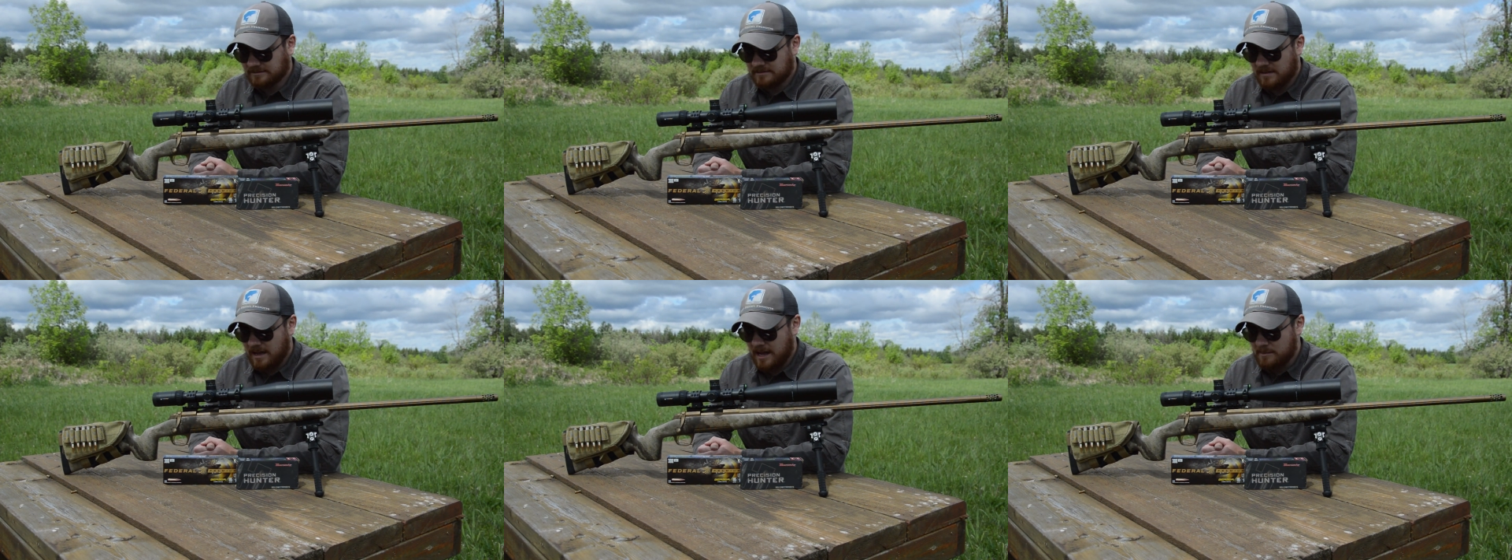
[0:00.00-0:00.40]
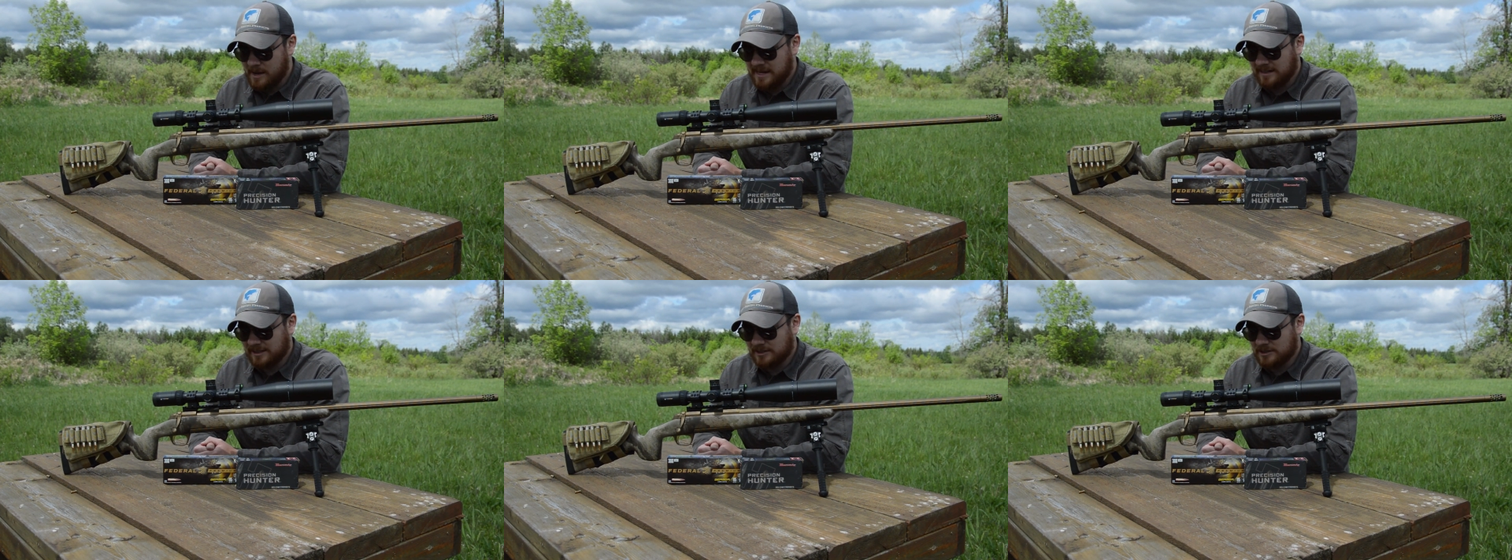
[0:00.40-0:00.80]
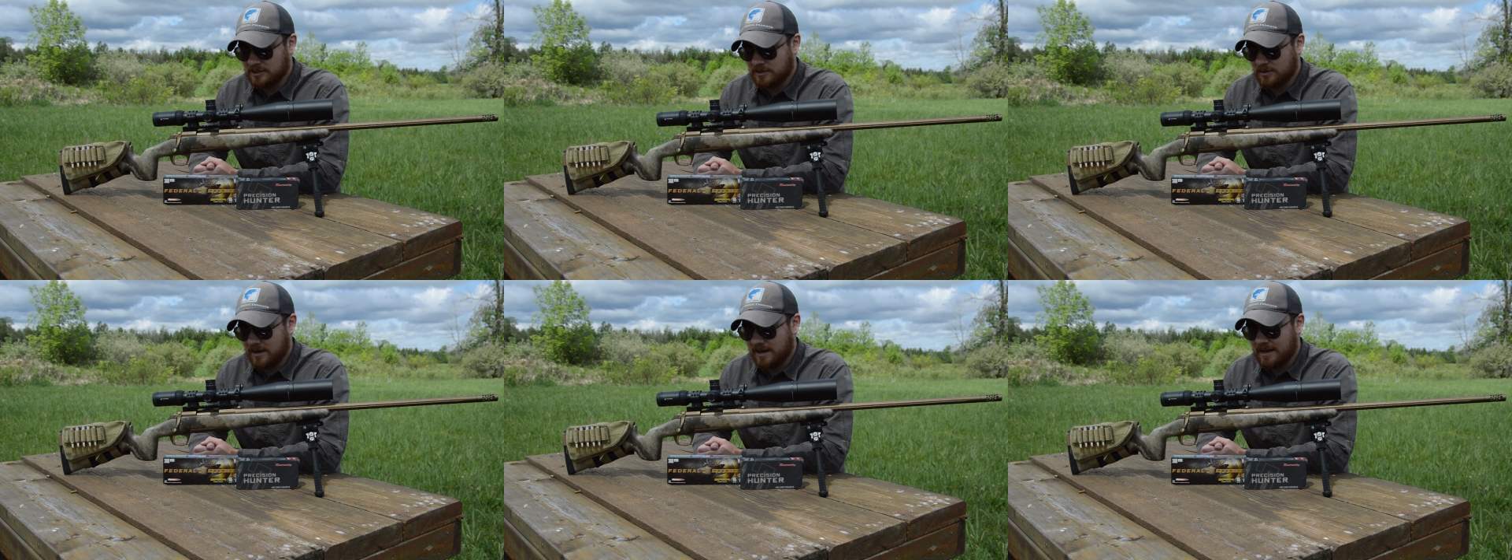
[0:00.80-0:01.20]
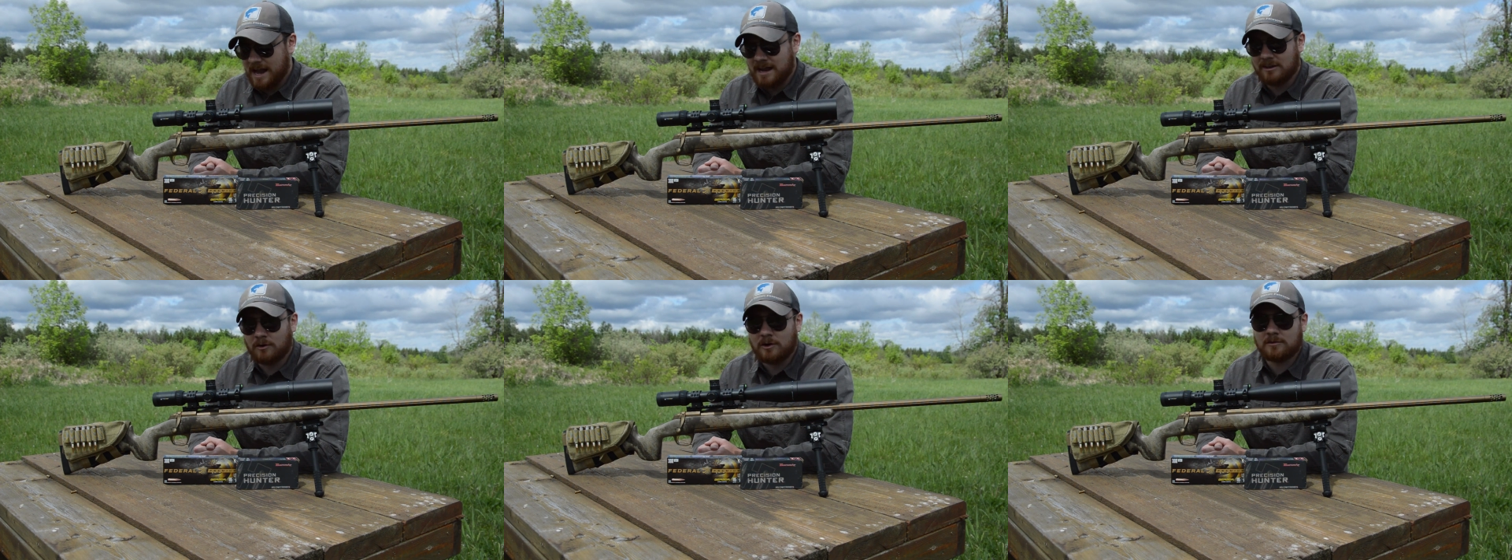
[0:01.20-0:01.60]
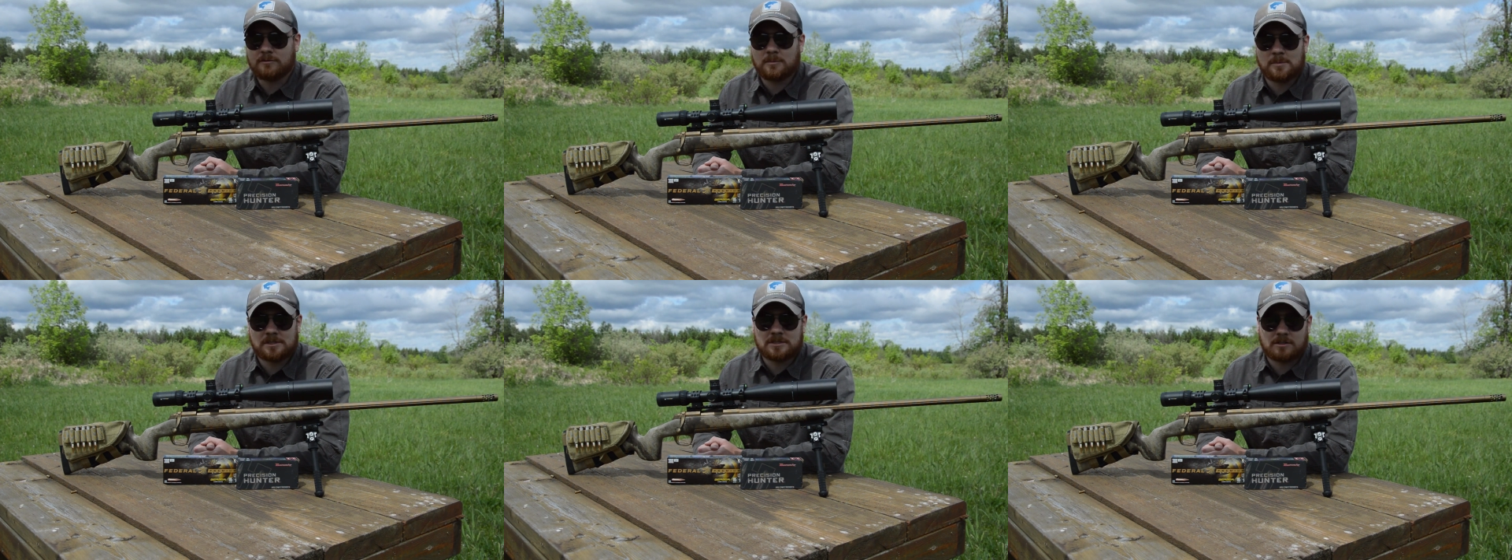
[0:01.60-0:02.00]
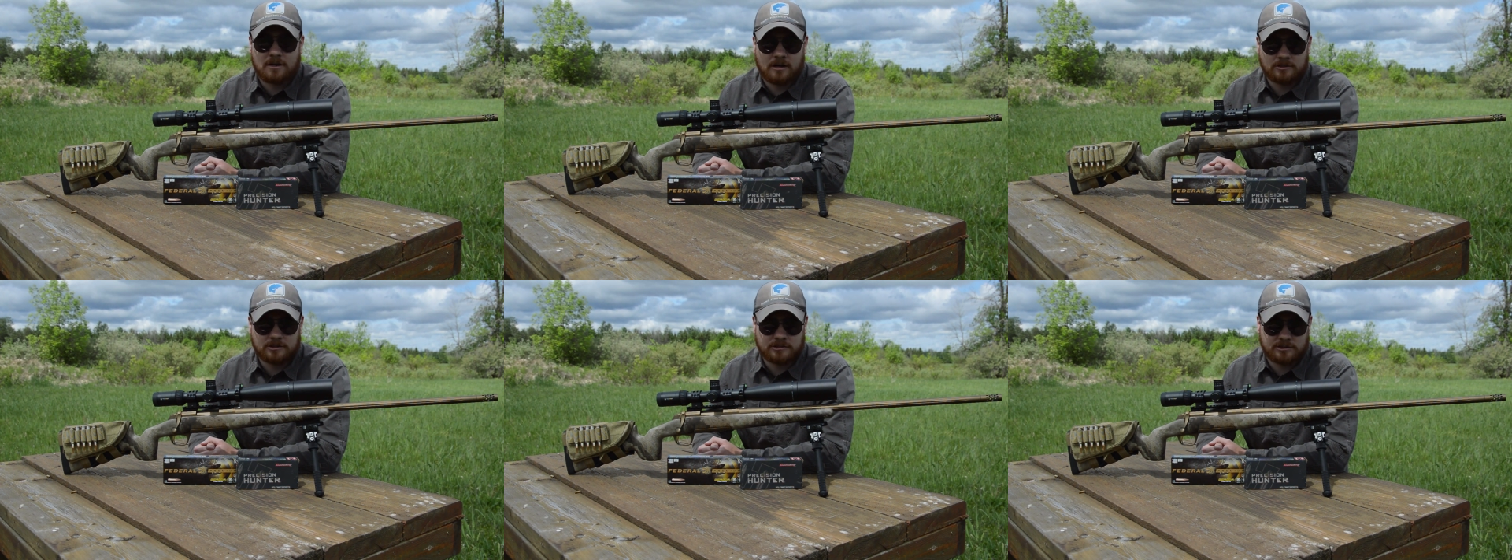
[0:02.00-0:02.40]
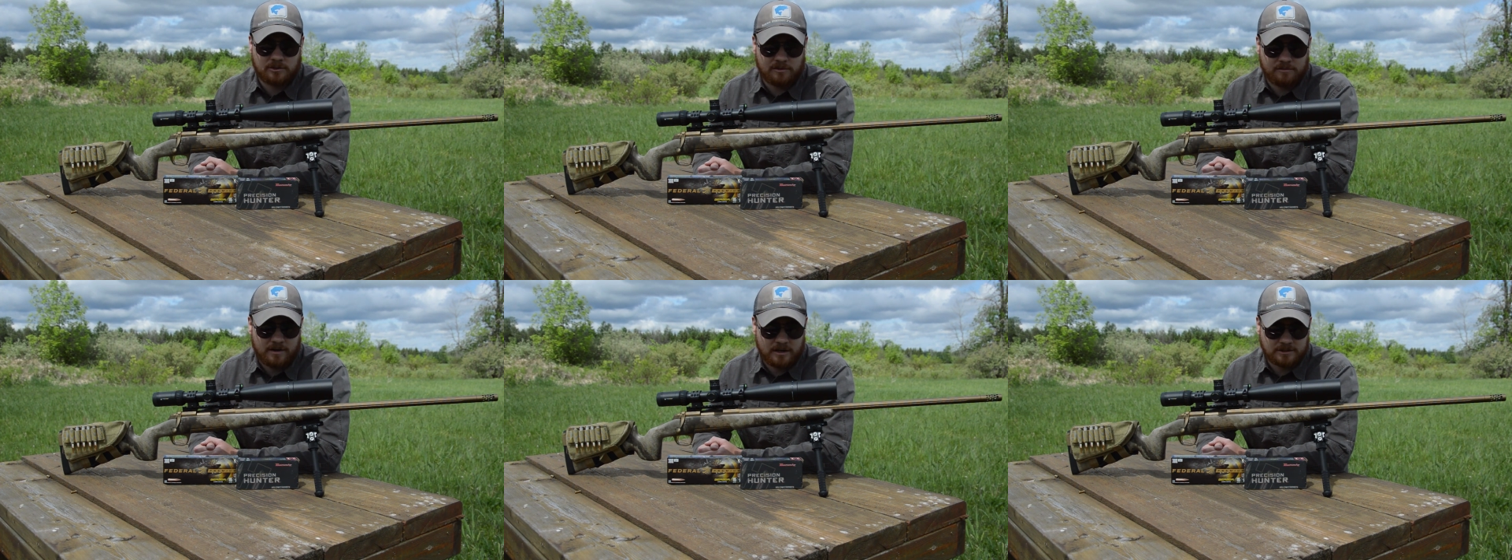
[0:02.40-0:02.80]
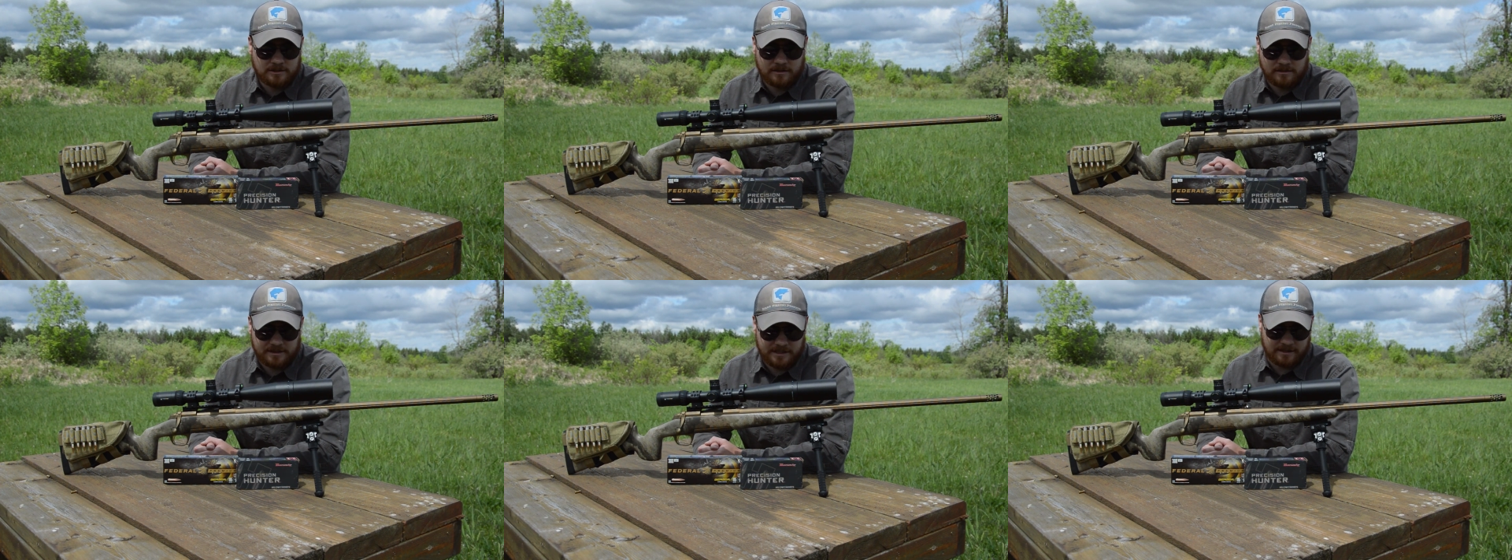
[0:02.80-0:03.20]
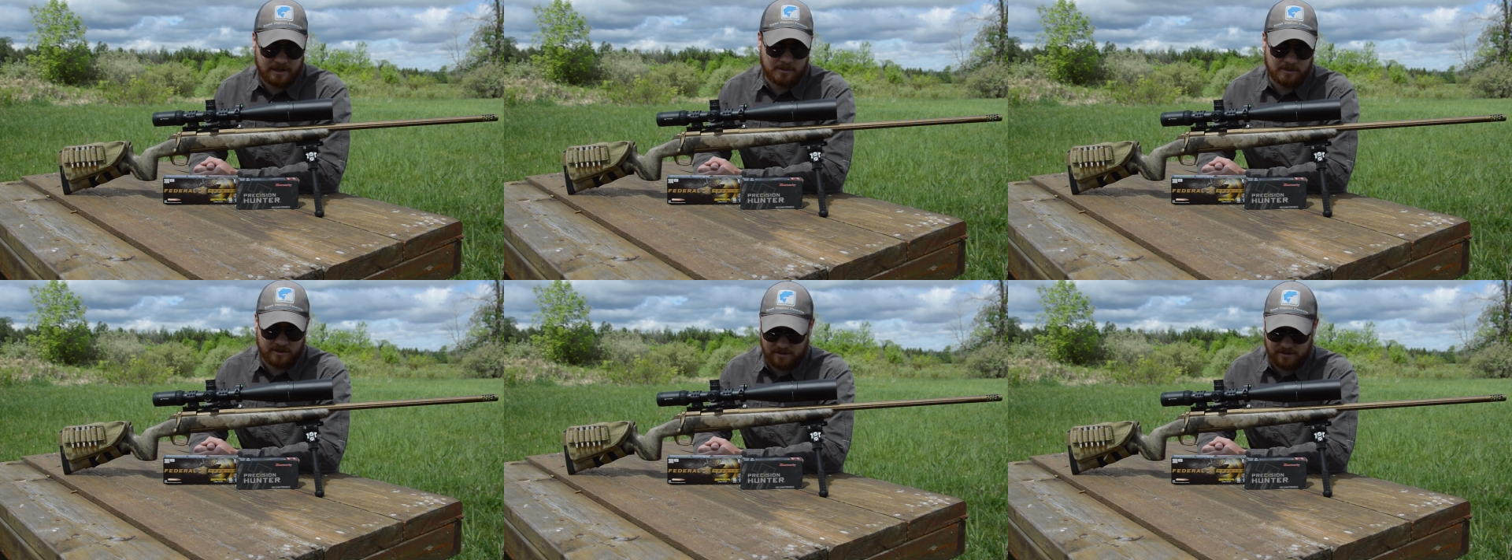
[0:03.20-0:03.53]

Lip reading: I mainly do hand loading for pistol cartridges so far, so I'll need a couple of